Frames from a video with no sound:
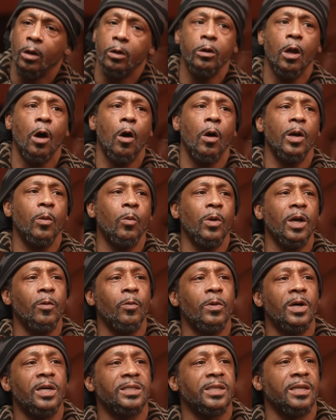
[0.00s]
No, it, it
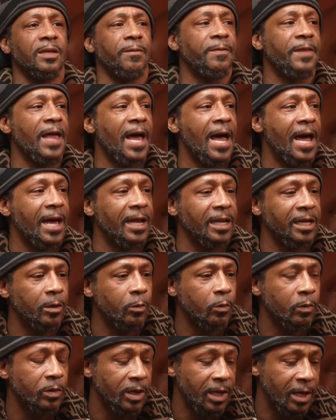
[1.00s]
wasn't that. It,
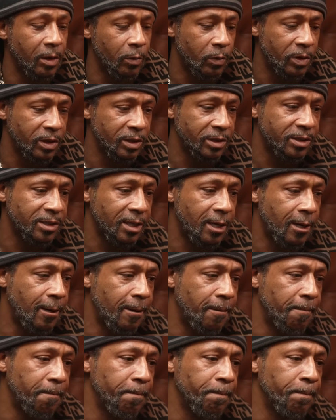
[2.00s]
it was...
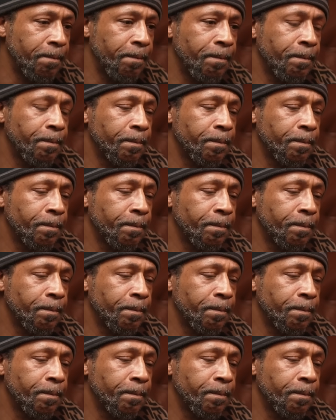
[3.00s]
Um,